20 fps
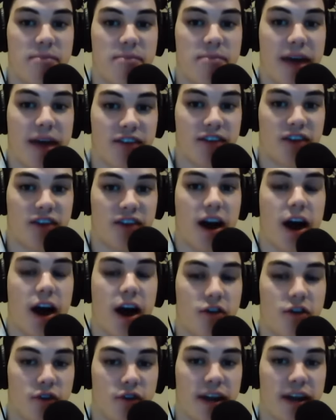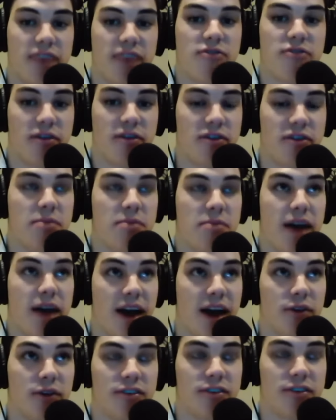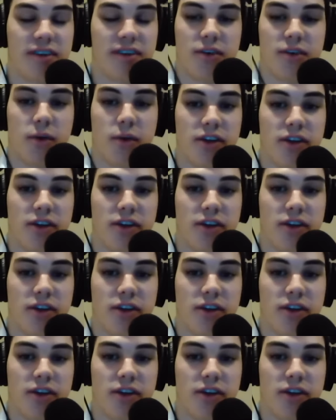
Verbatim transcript: bench 150 pounds when he